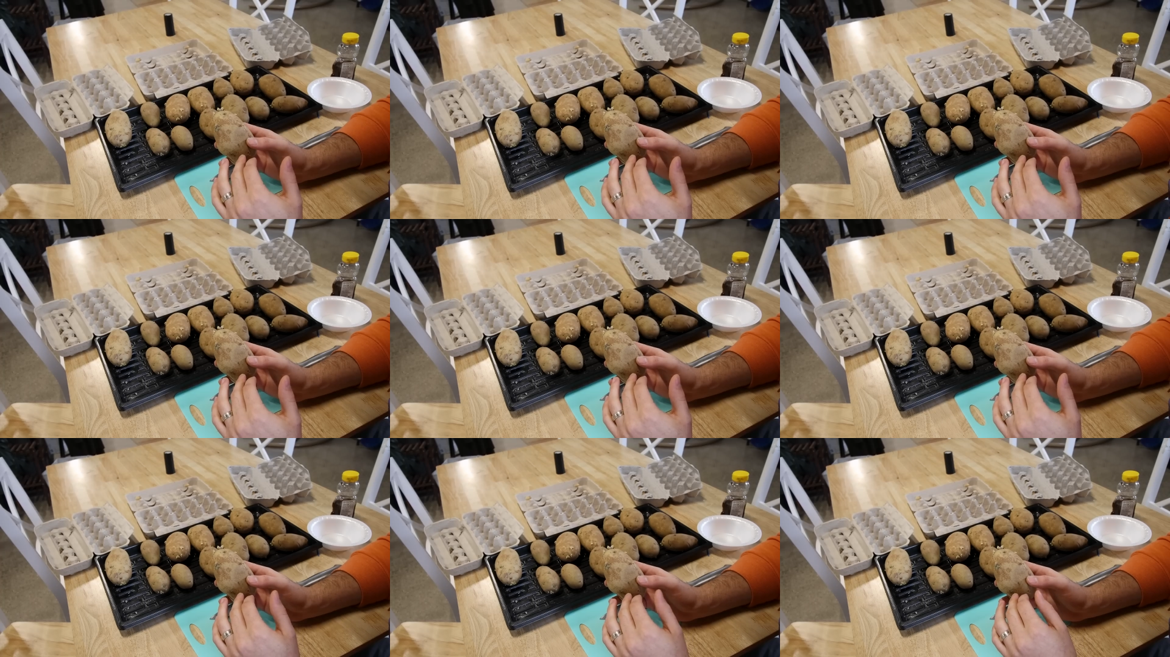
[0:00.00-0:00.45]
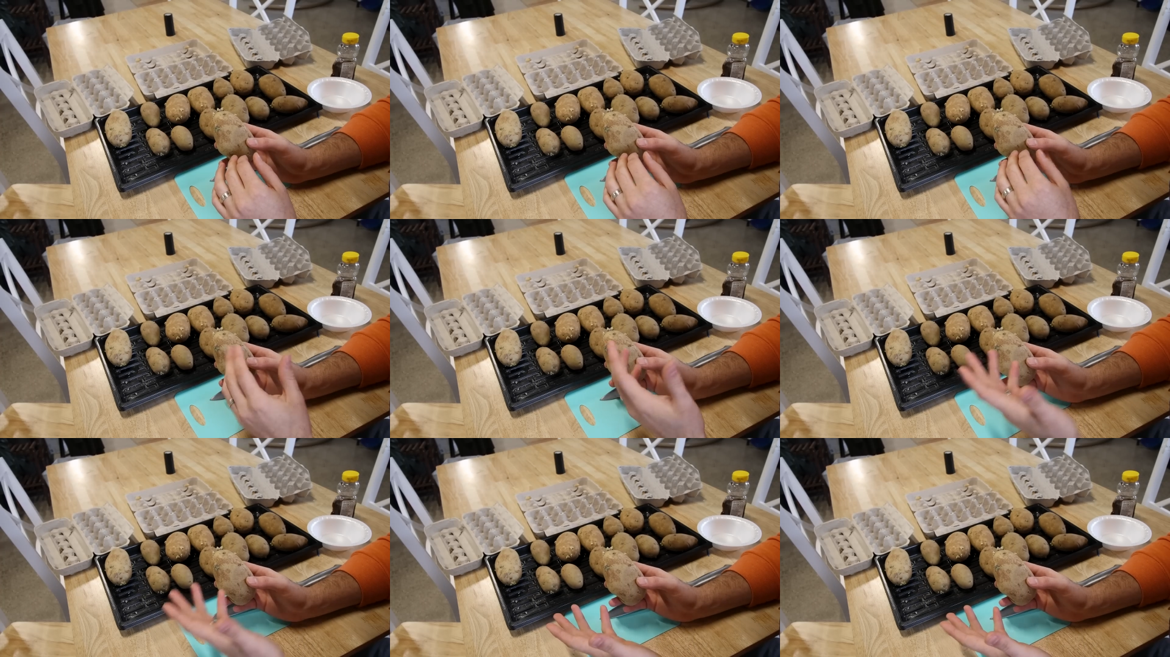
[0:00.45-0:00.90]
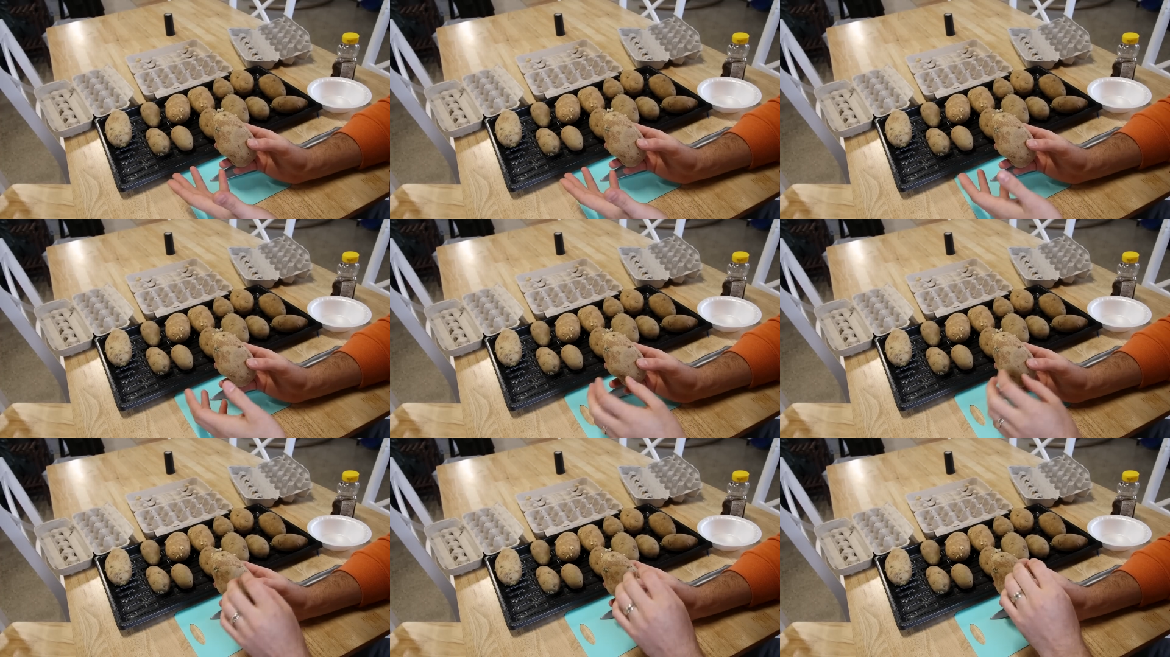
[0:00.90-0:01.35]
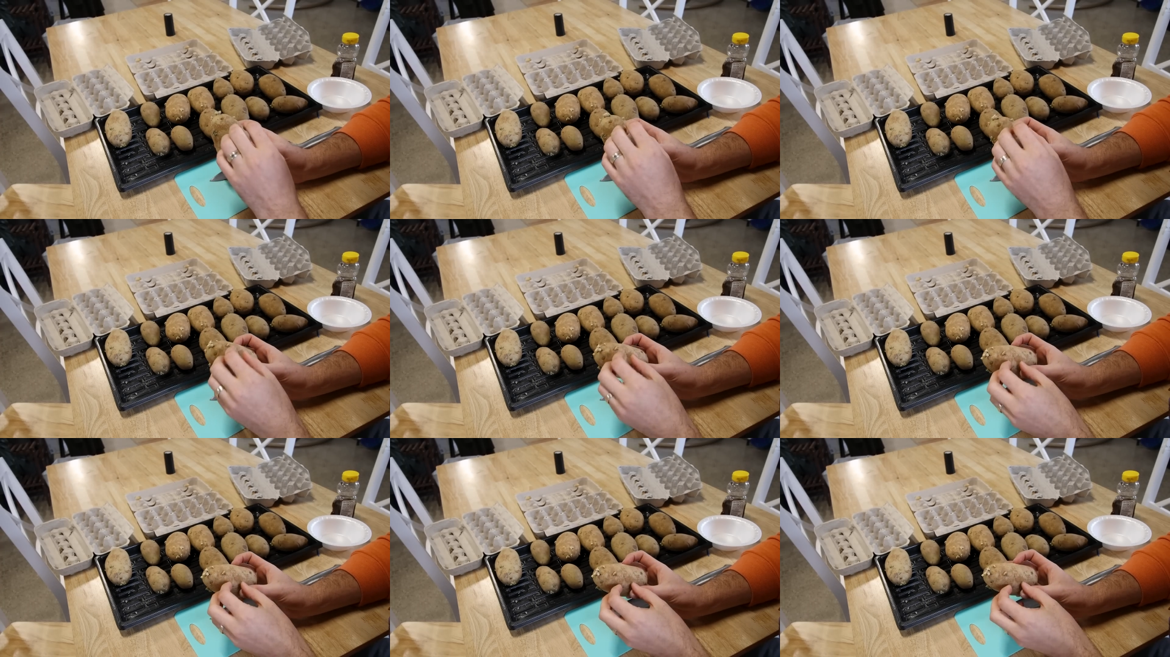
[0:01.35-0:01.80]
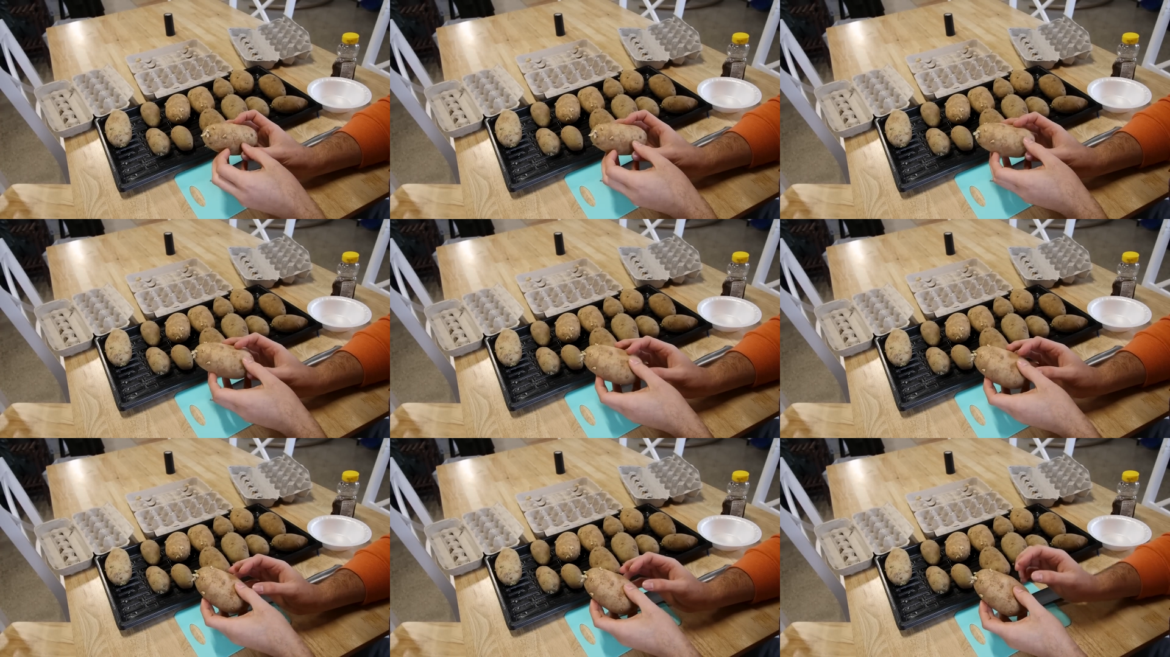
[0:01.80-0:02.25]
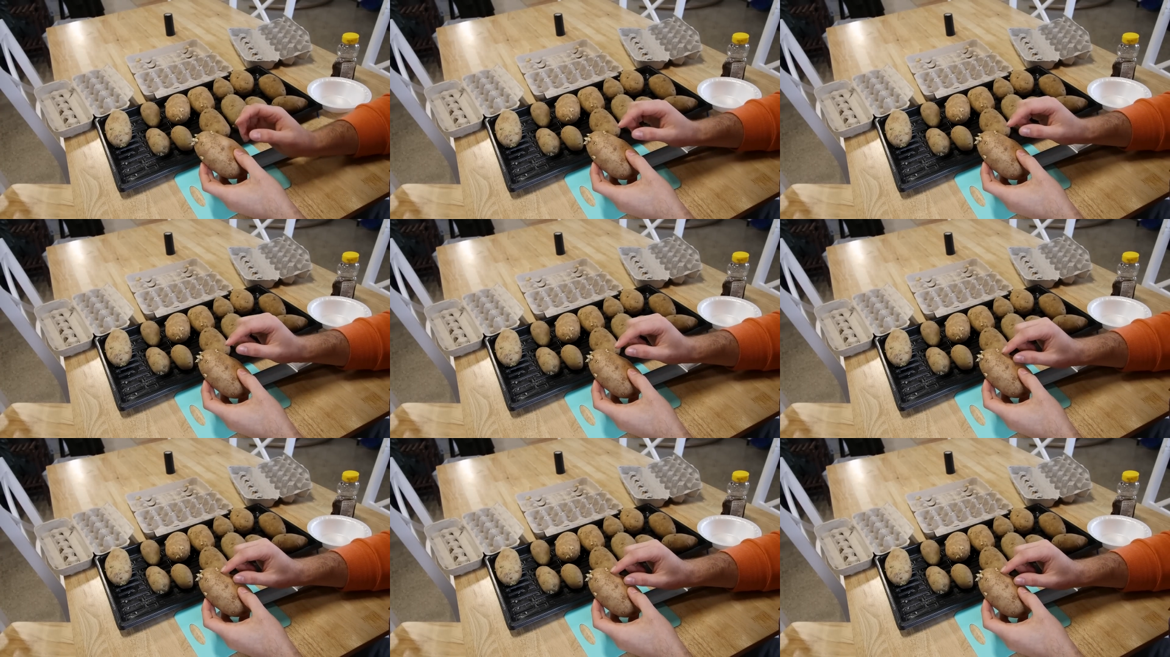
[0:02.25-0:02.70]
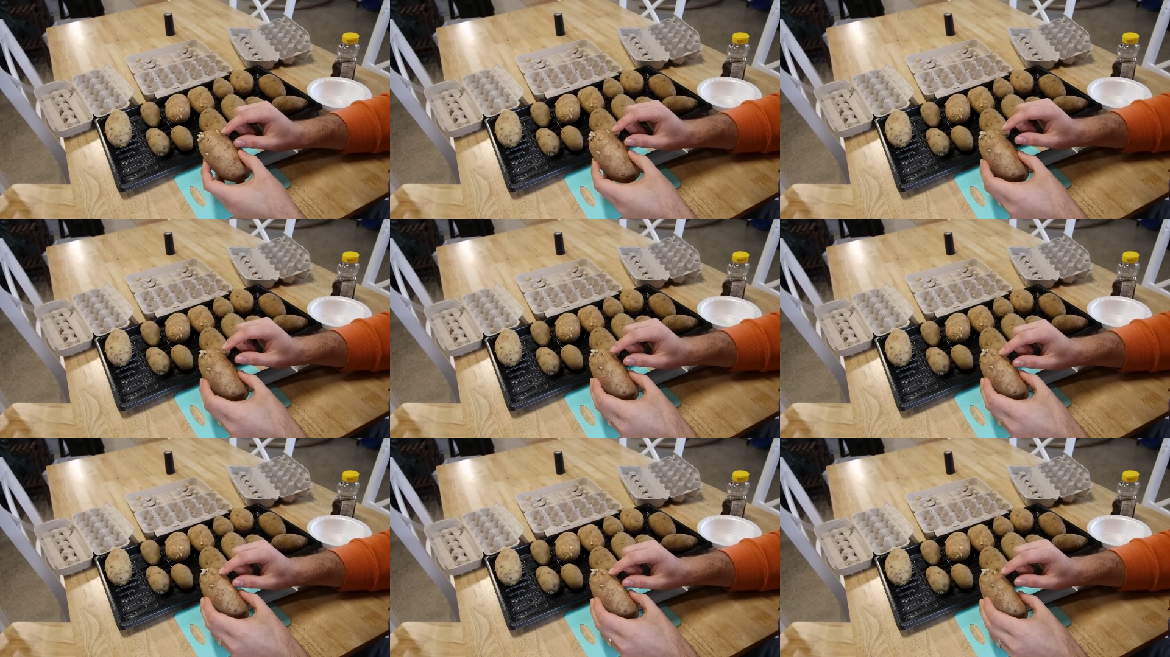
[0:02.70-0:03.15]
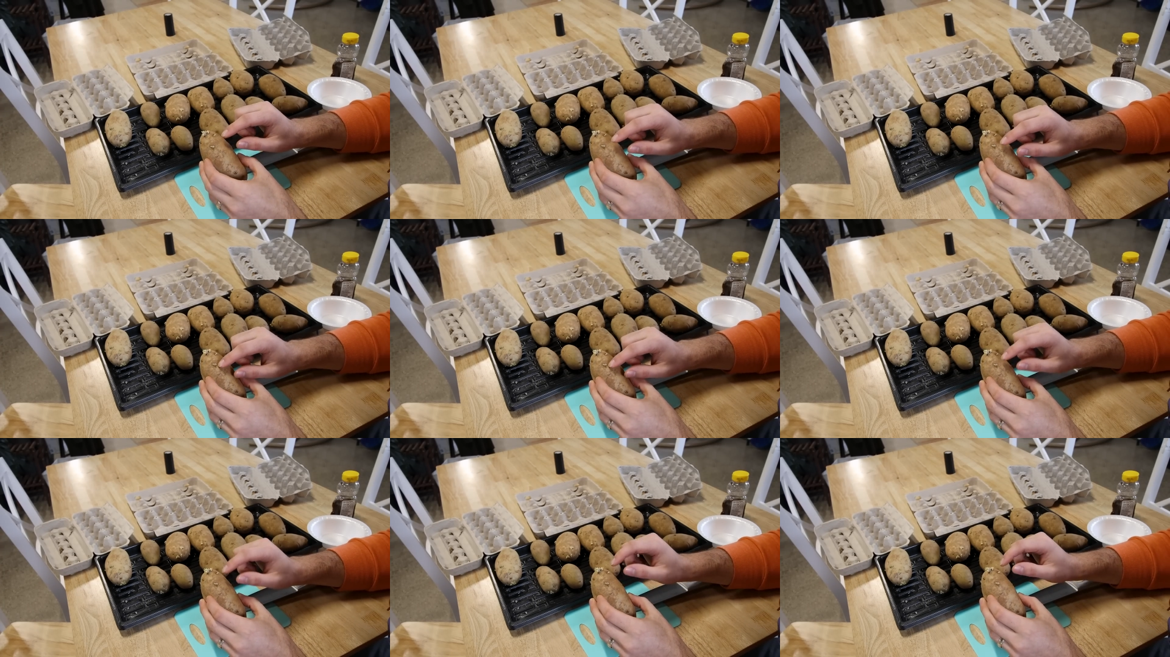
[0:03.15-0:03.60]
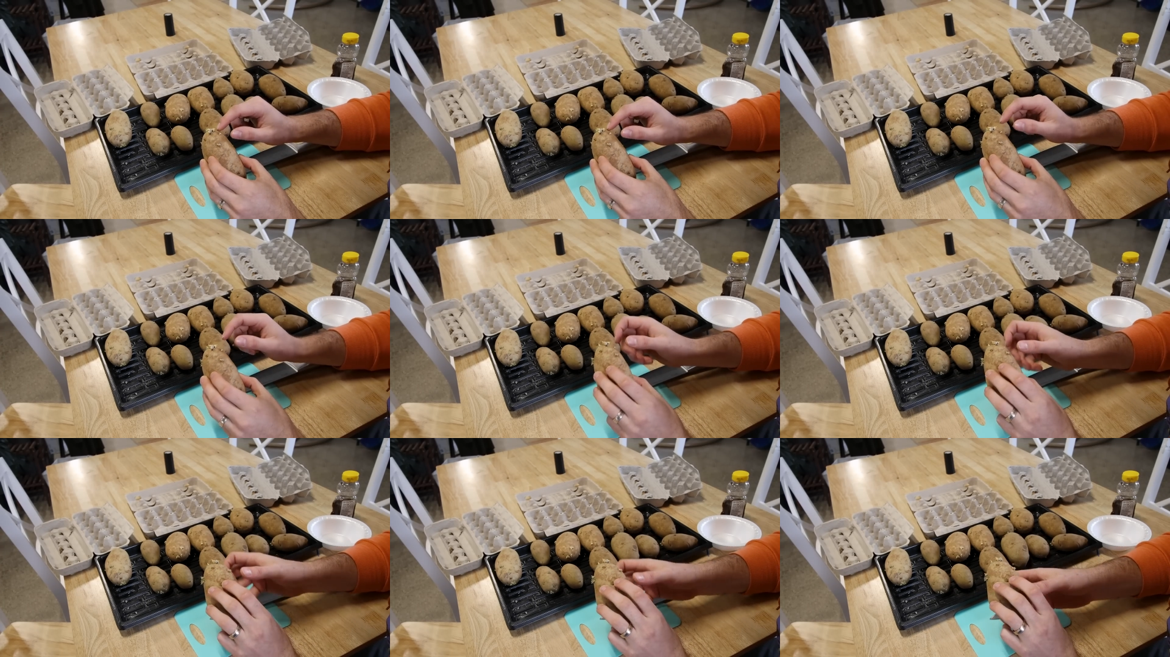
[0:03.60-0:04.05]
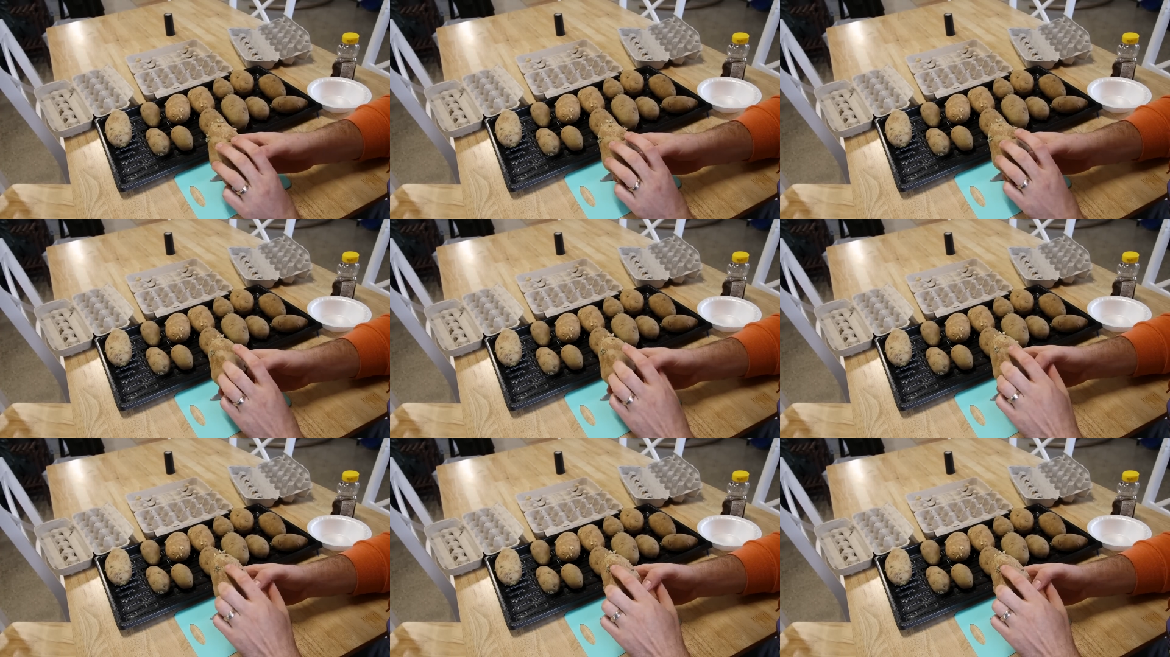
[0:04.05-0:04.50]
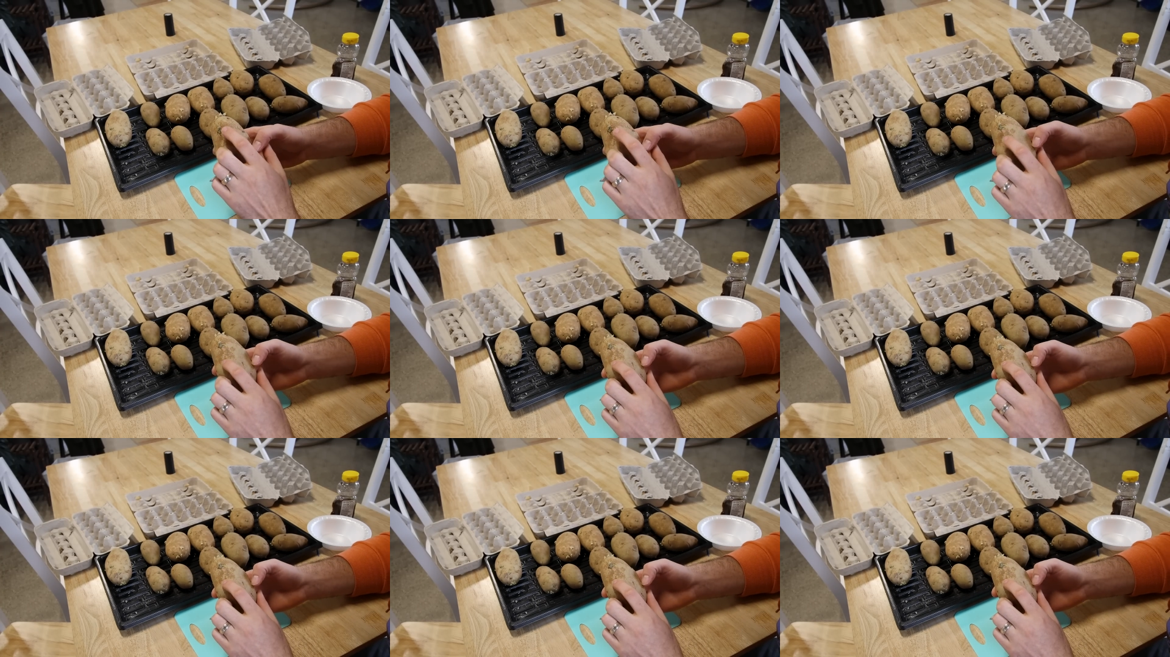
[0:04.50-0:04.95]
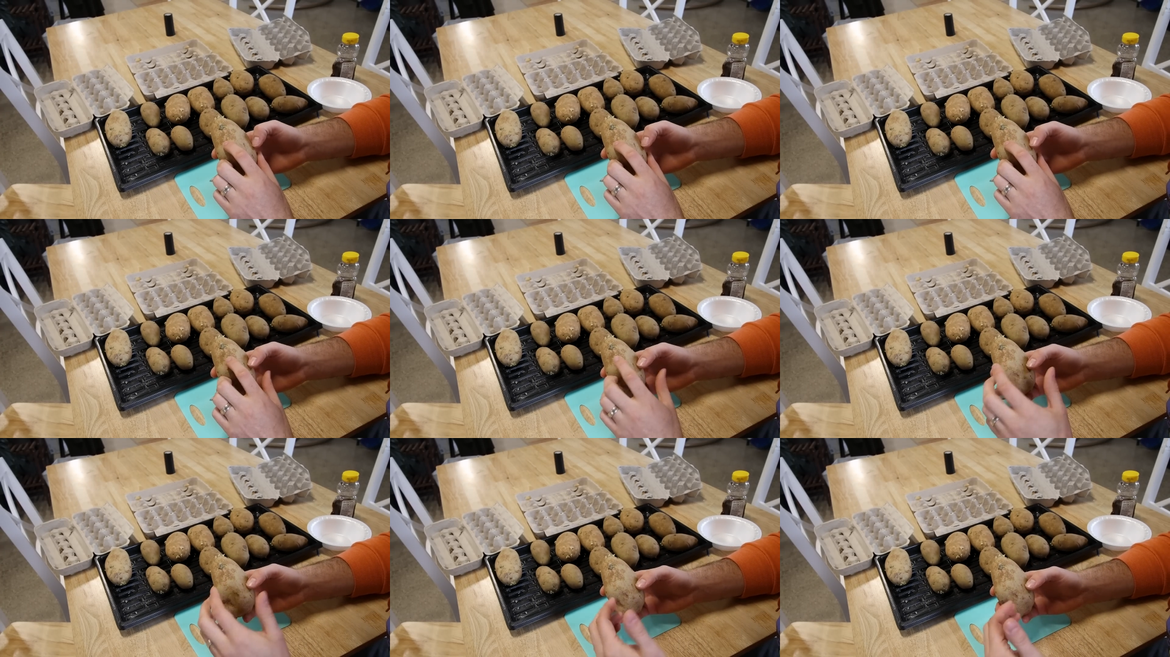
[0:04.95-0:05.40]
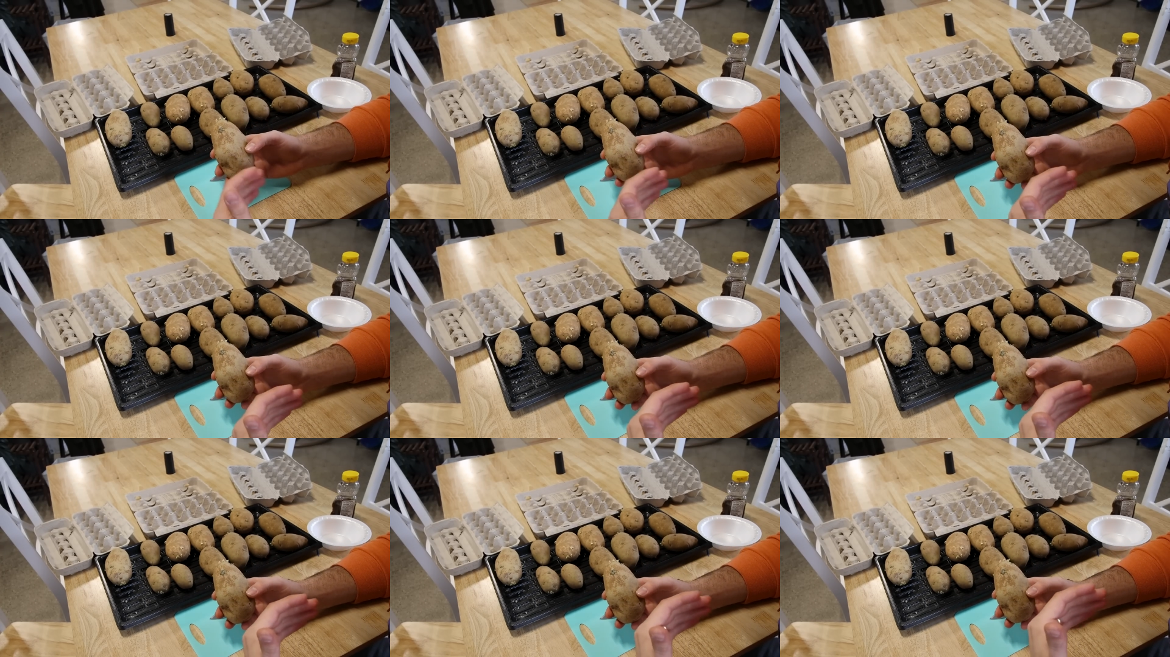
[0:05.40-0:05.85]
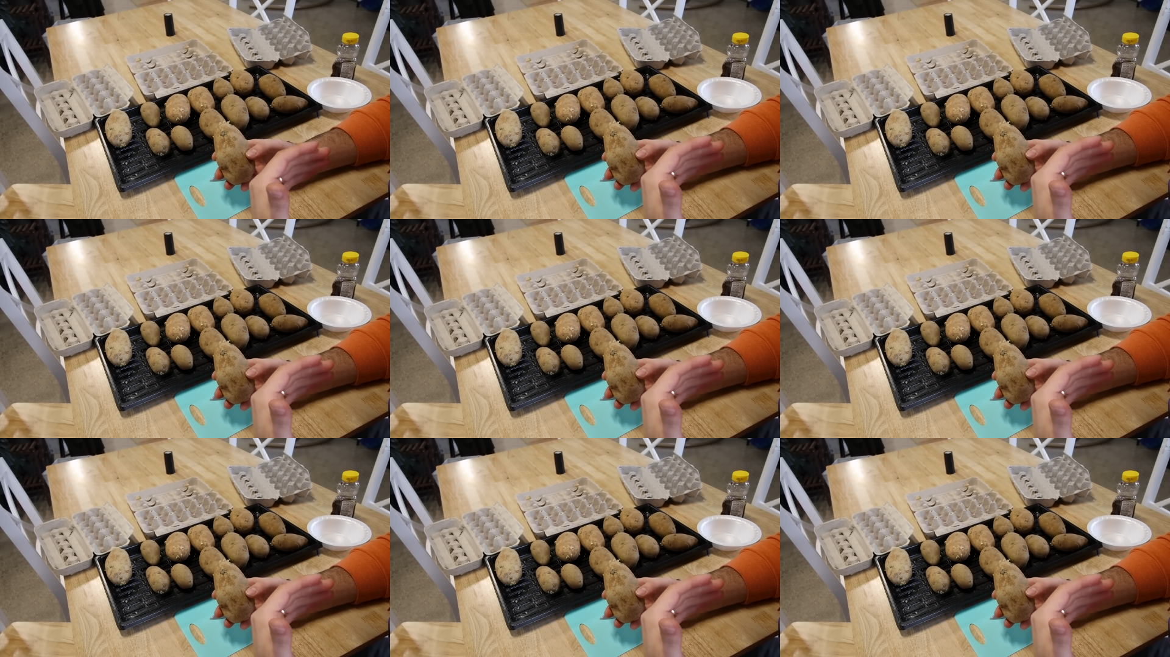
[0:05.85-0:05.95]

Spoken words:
No face is visible, so there are no lips to read.